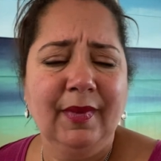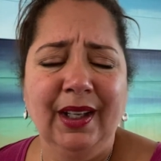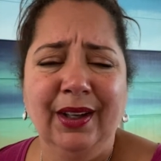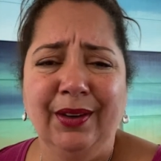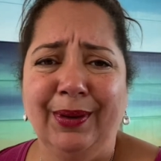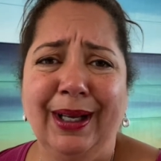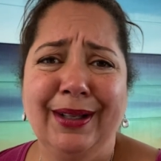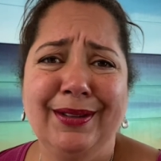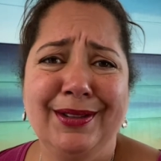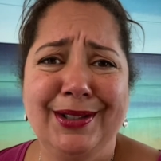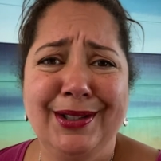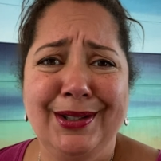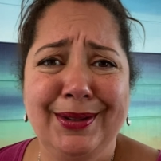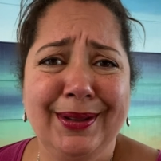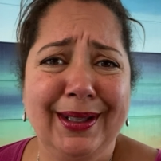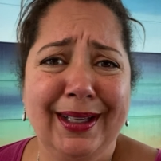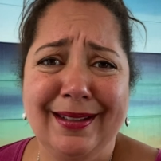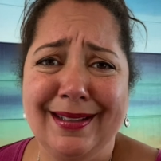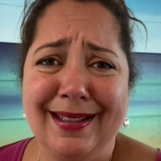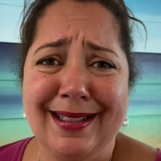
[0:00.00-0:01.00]
around
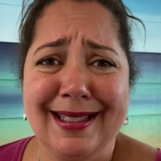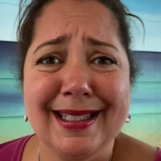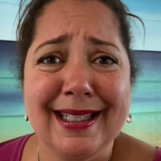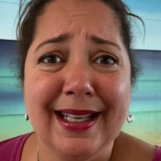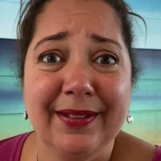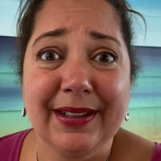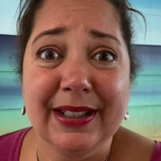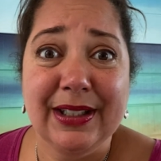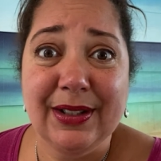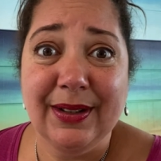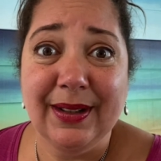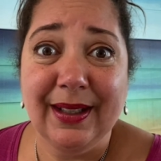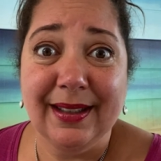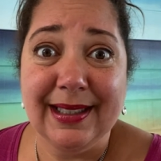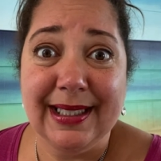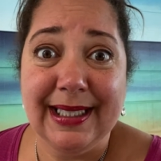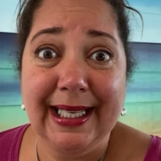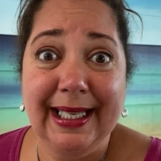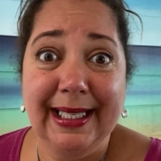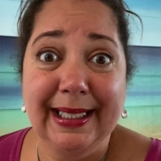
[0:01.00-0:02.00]
2007,
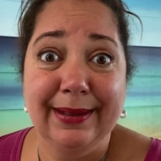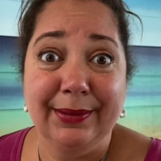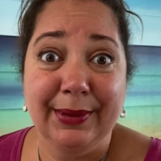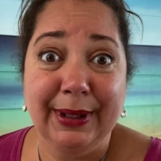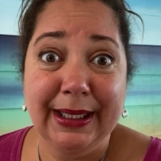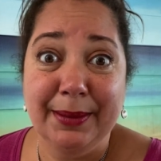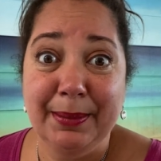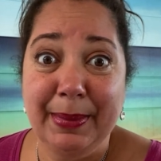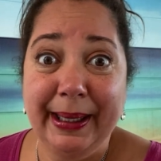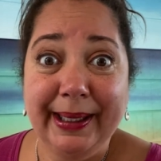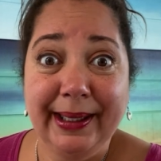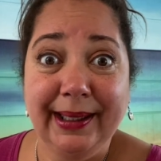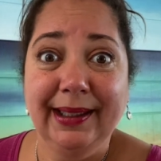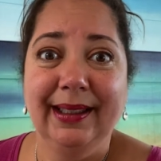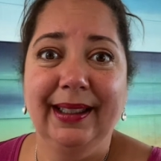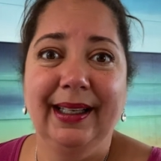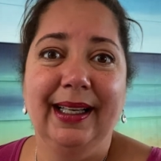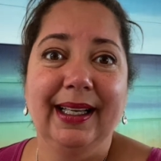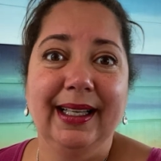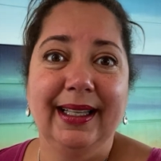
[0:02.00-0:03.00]
2008, ring a bell,
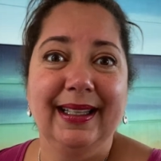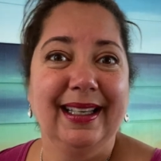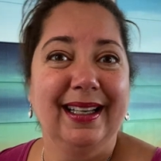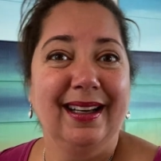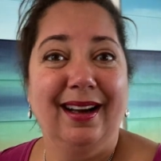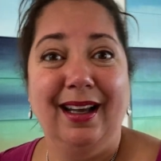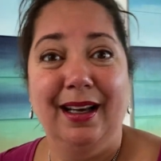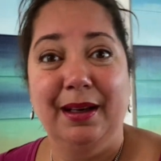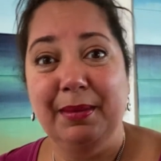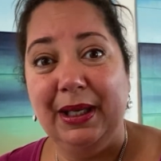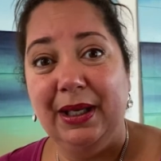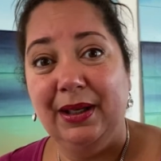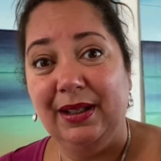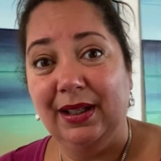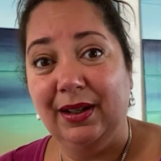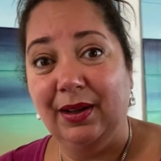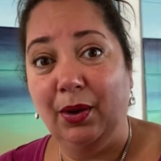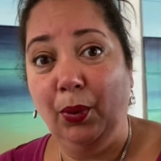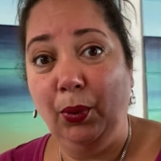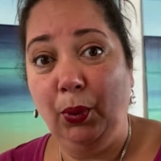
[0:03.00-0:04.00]
uh, the economy
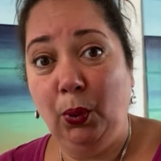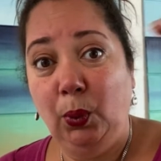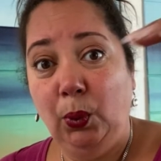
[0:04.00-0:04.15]
did a